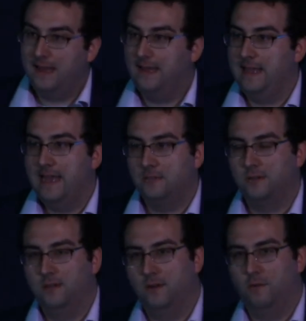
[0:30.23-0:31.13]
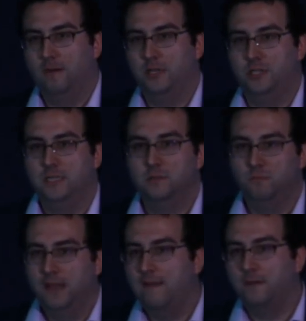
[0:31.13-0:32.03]
Answering your questions. We'll
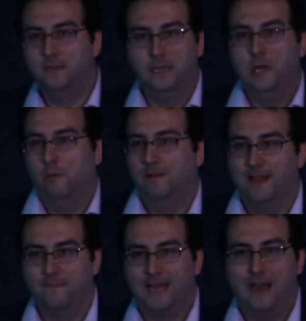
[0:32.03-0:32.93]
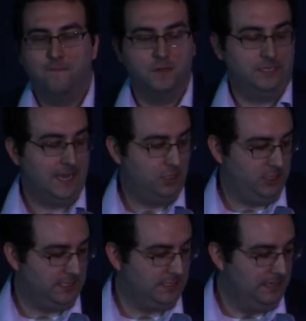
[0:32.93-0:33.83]
have a
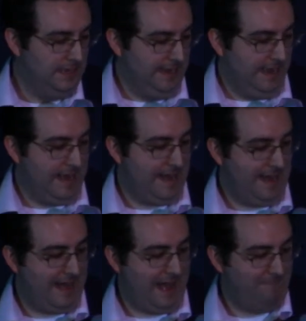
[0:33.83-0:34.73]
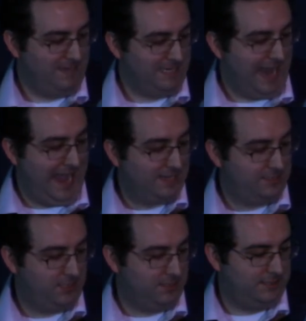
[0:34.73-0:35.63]
conversation. I've been asked
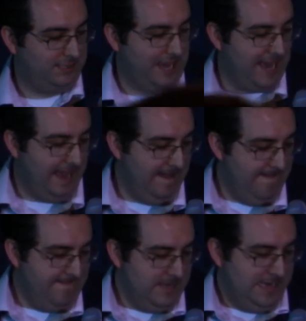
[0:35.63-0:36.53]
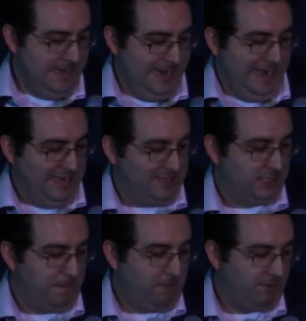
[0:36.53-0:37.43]
here today to
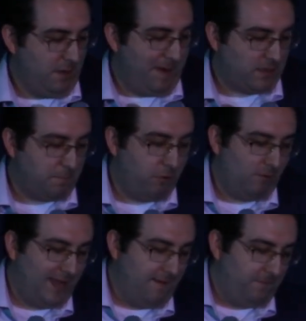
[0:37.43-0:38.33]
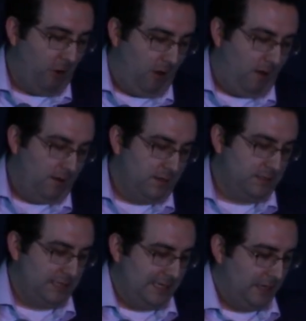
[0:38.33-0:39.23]
speak with you about the pro-life
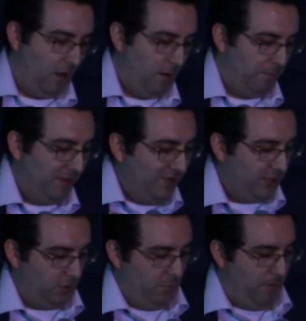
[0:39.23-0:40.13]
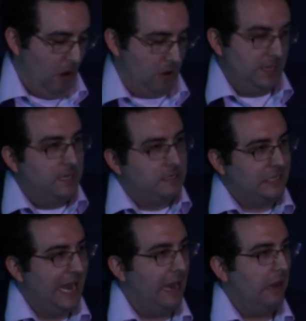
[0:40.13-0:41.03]
cause and our political parties,
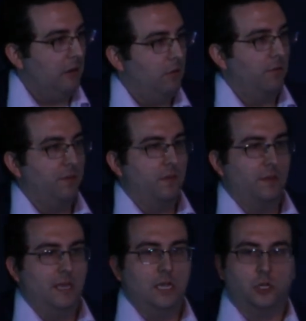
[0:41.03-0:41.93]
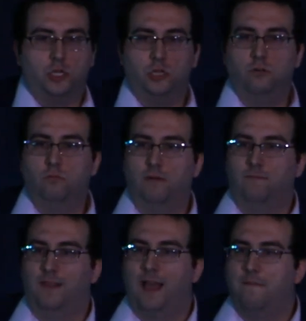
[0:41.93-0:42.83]
how the issue of
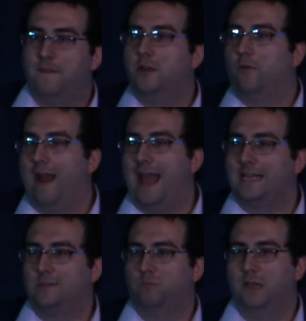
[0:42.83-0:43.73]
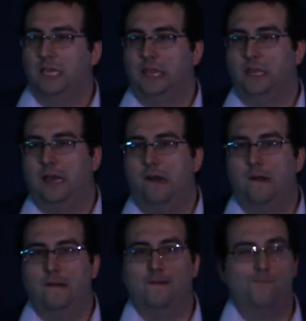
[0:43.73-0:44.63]
life interacts with
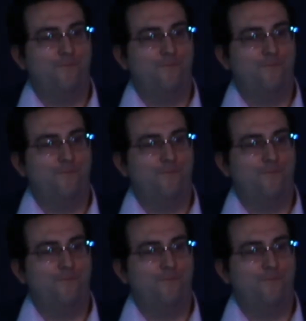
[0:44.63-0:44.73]
our